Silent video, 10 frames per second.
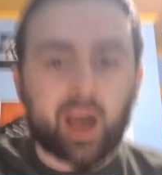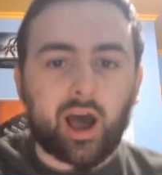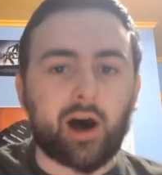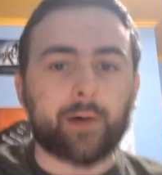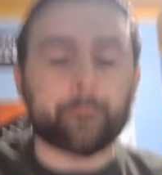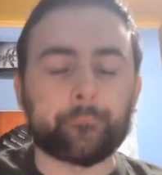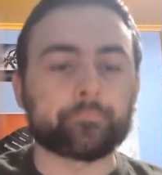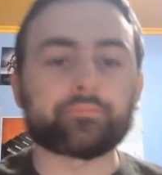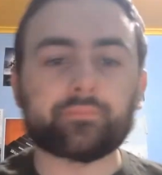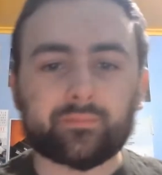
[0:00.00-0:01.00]
Um,
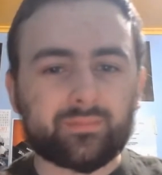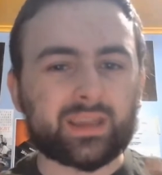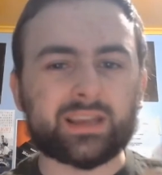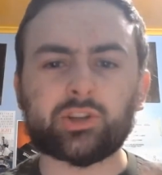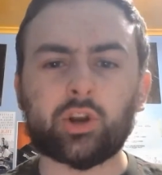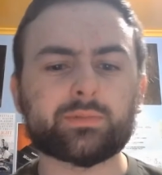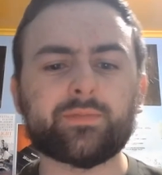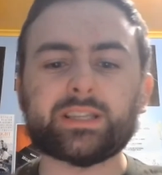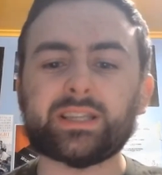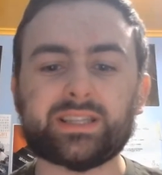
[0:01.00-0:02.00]
in terms of
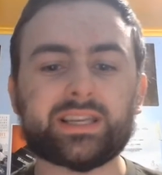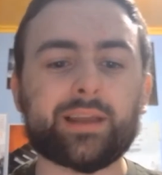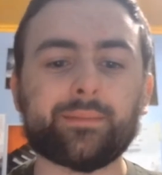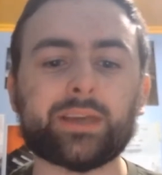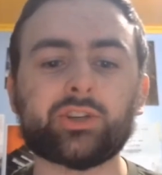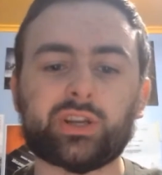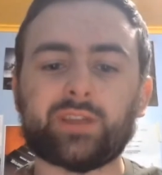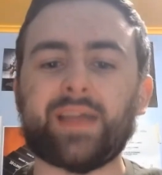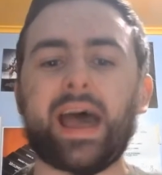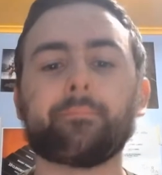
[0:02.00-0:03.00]
a Disney animation,
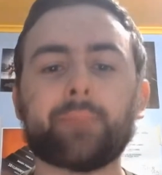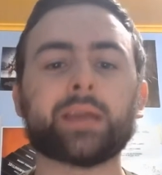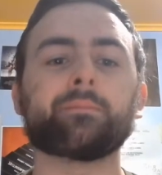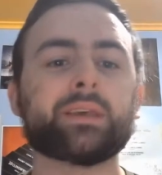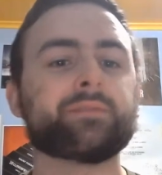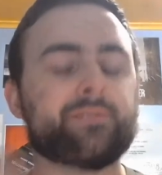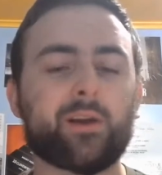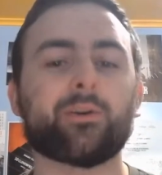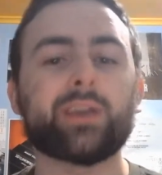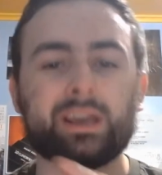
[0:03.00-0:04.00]
and that made me
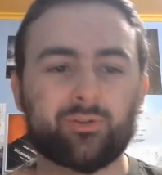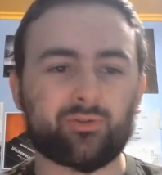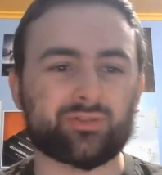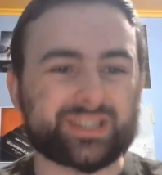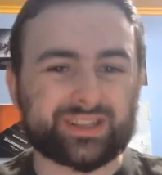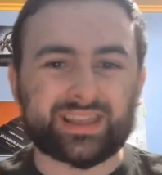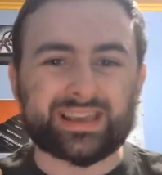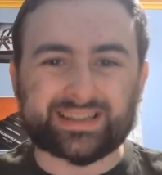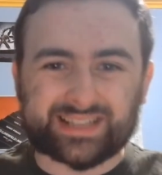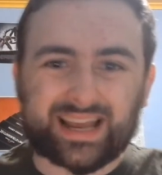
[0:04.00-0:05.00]
very increasingly
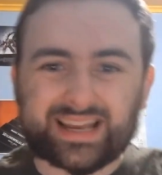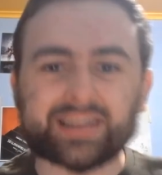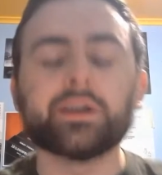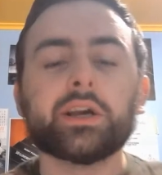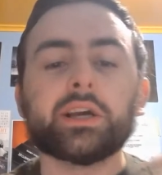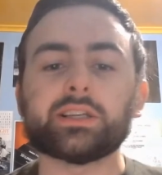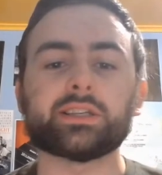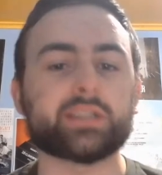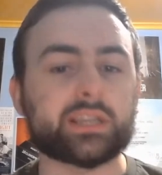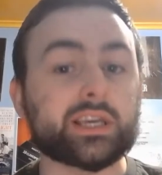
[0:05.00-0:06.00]
excited to
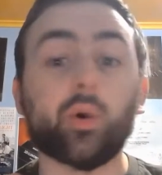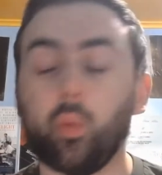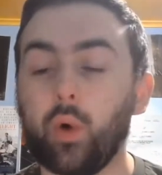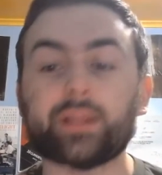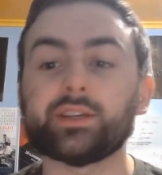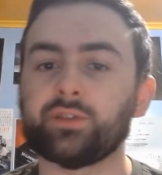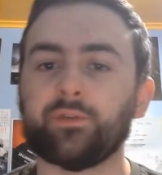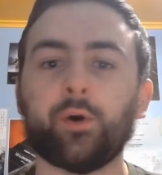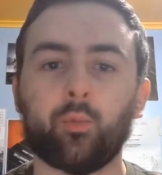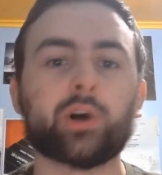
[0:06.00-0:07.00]
see what this
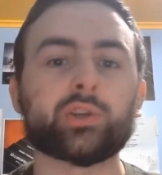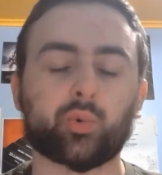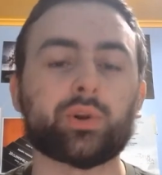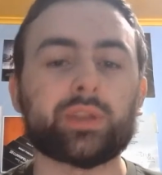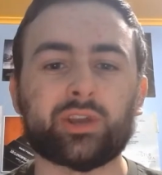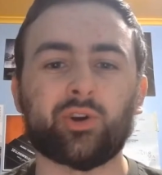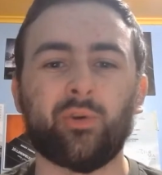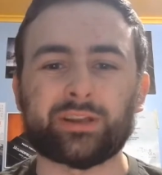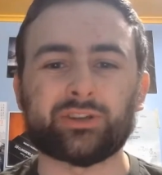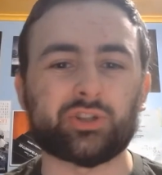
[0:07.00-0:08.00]
film was really
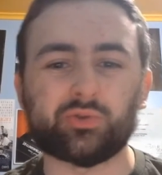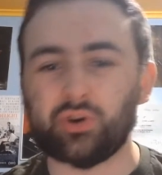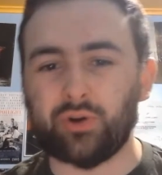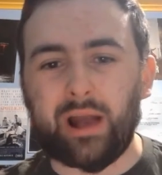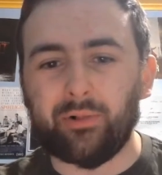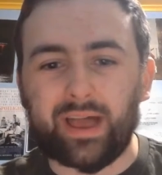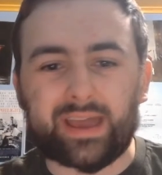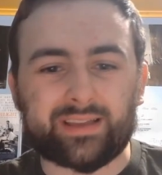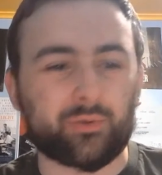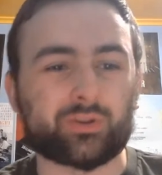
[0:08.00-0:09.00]
going to turn out
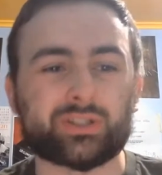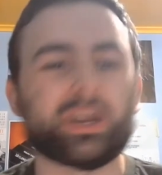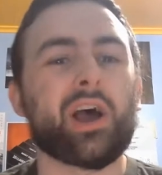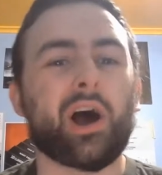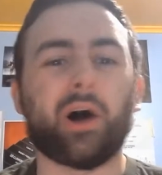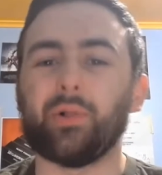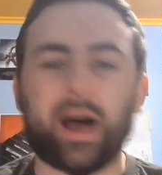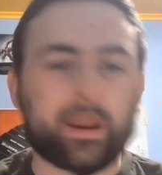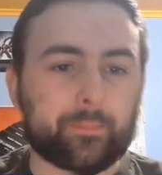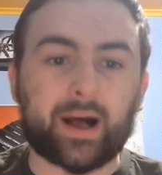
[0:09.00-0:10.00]
like. There was a
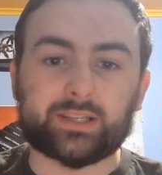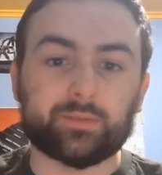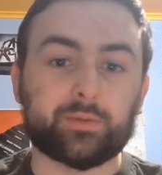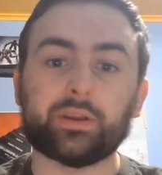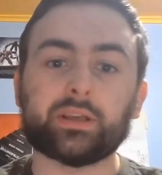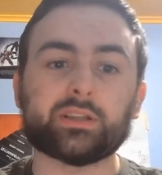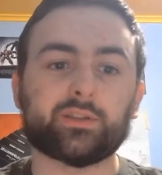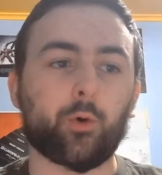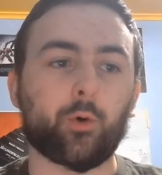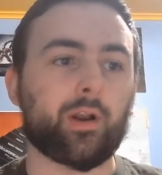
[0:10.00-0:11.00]
lot of possibilities
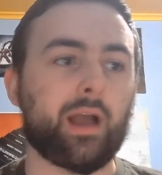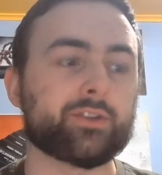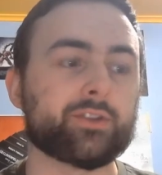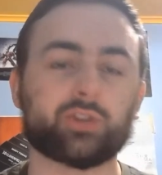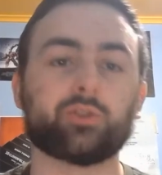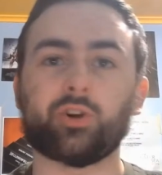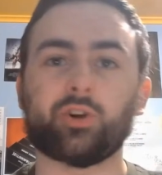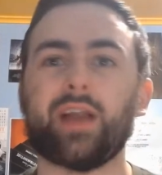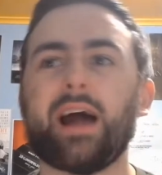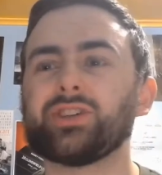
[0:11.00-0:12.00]
for how this could
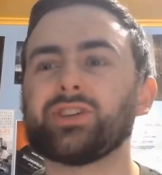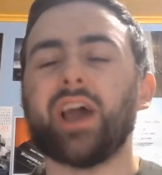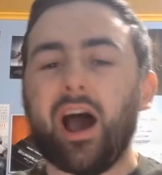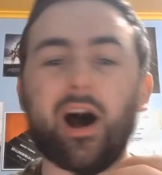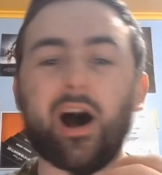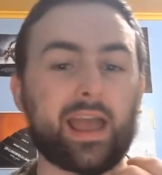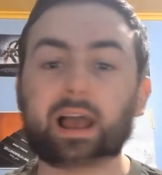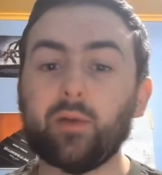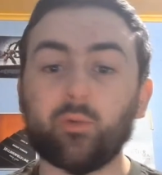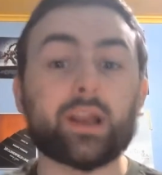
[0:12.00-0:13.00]
turn out, uh, and
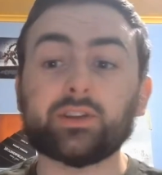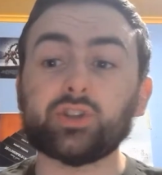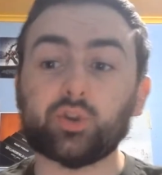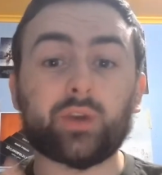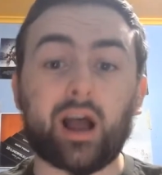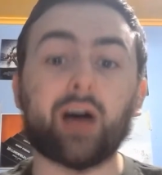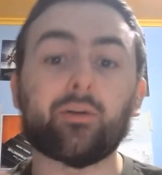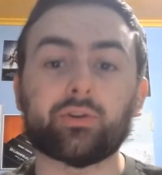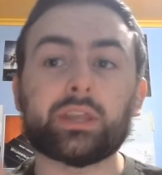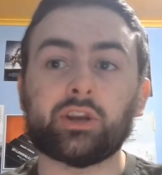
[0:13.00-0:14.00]
I went into it not
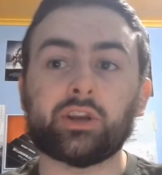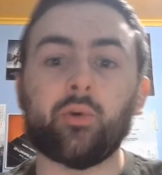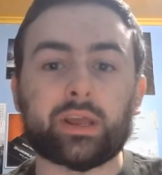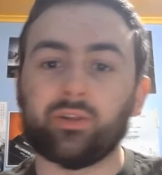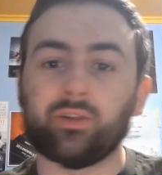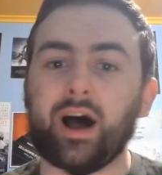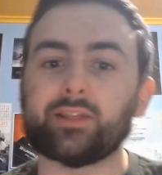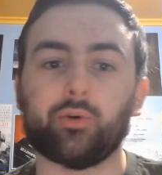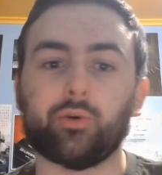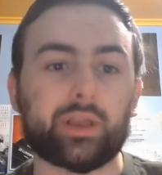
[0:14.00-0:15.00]
really knowing a
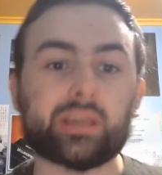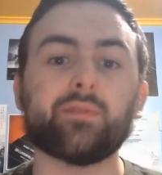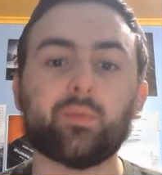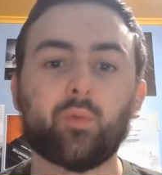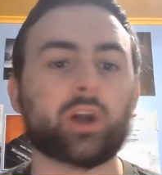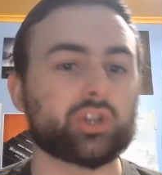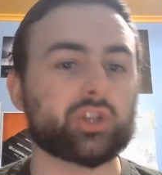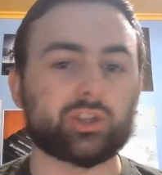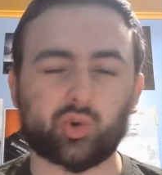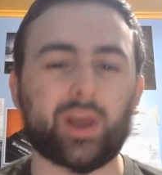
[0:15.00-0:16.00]
lot though. Like even watching
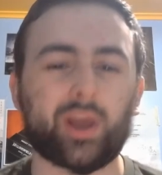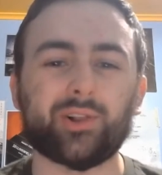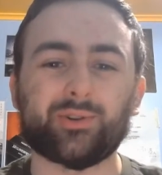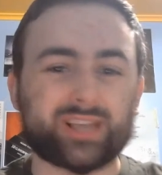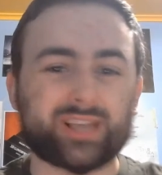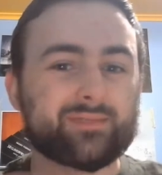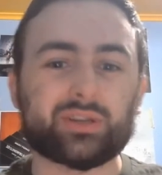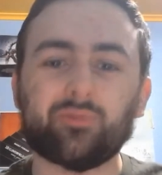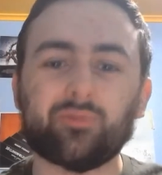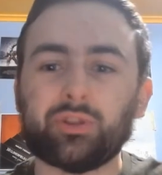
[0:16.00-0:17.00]
the trailers, I
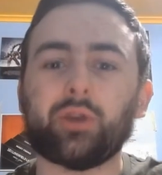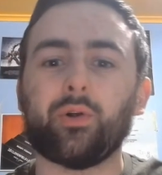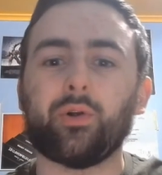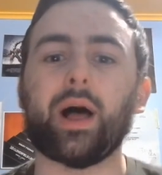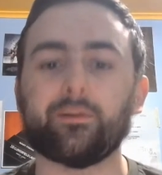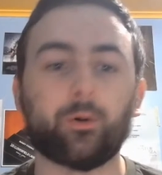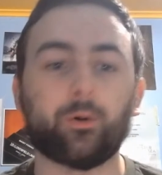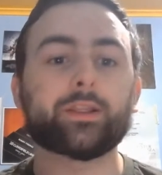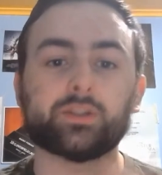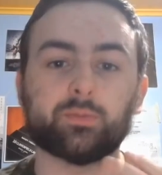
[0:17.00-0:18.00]
didn't really know a lot of
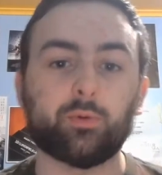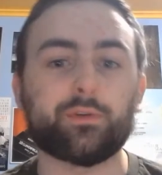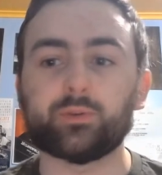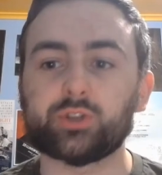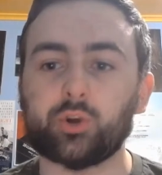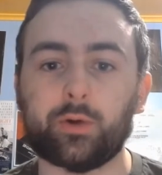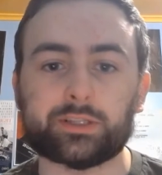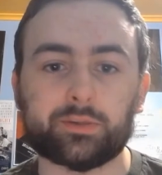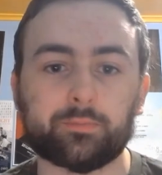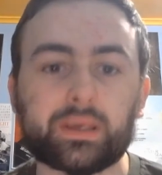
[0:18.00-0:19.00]
what this movie was going
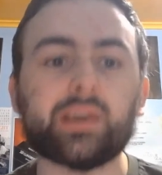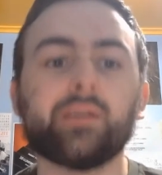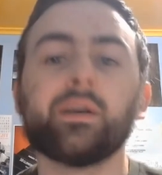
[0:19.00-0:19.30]
to be,